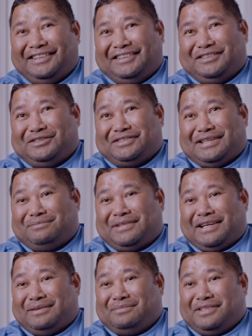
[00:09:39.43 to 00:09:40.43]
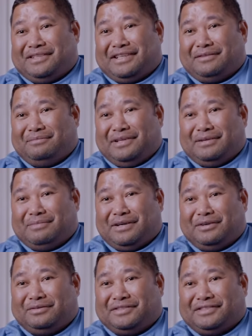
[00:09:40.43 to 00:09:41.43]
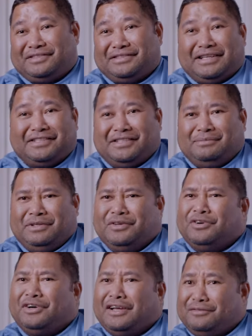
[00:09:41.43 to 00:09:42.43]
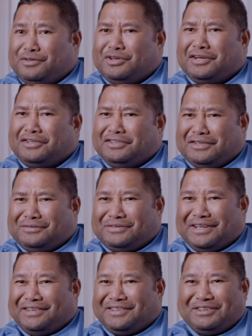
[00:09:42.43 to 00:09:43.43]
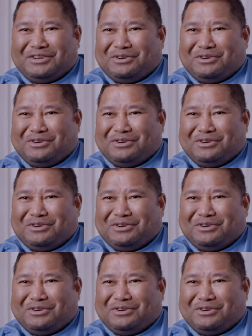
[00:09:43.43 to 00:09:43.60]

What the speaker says: Or sometimes it can be about asking me, oh, have you got a girlfriend?